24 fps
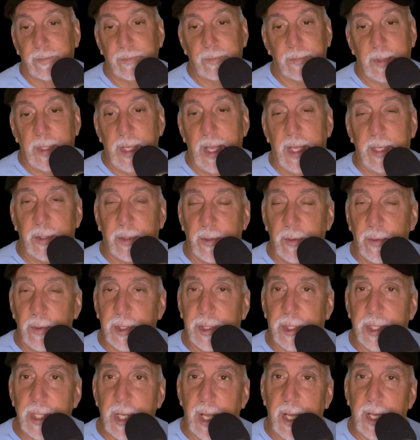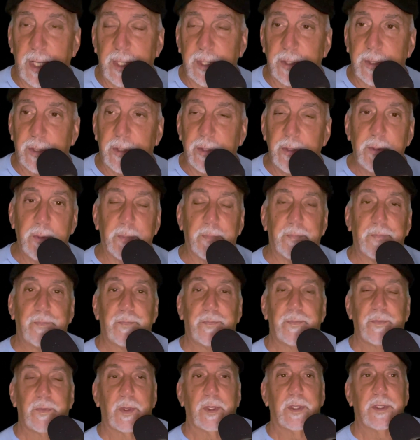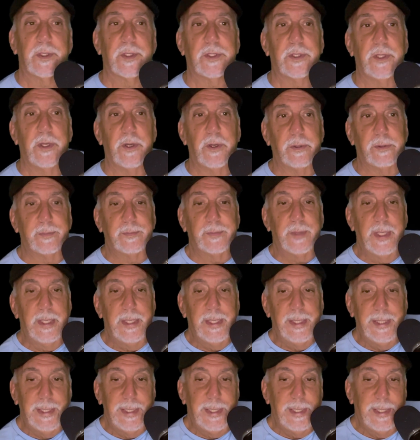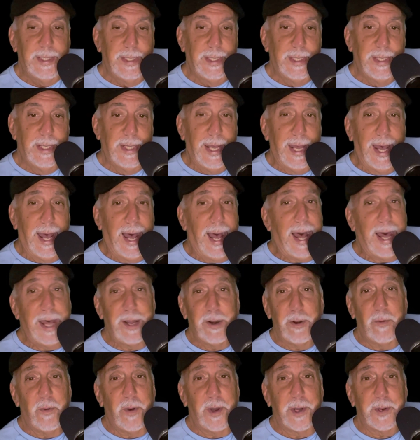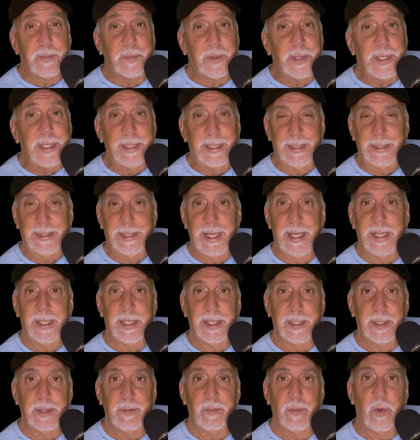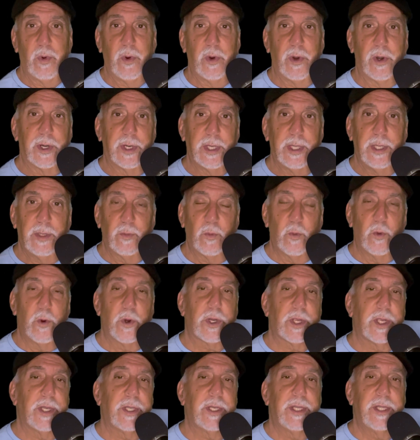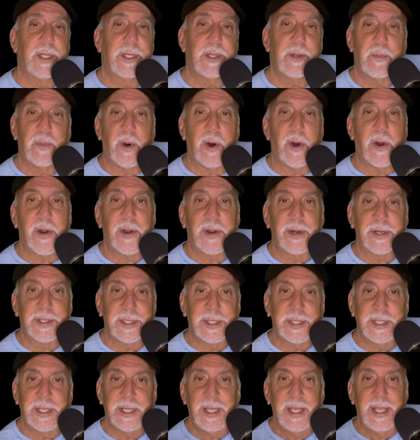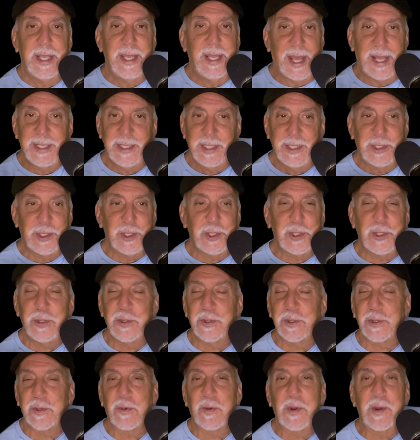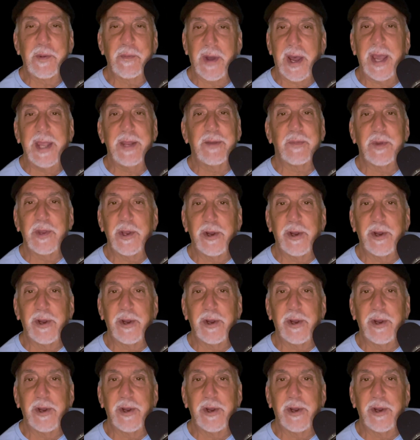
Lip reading: had to do what you had to do. So I don't want to be like that anymore. And working in the bars, I just used to remind me